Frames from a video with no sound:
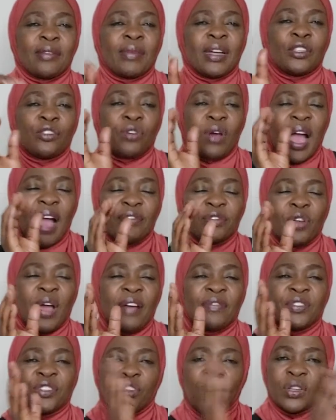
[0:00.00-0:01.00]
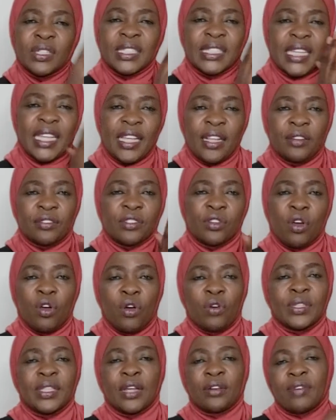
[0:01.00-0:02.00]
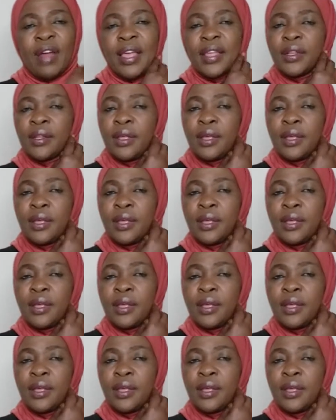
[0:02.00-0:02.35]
but you have to have those skills on the right.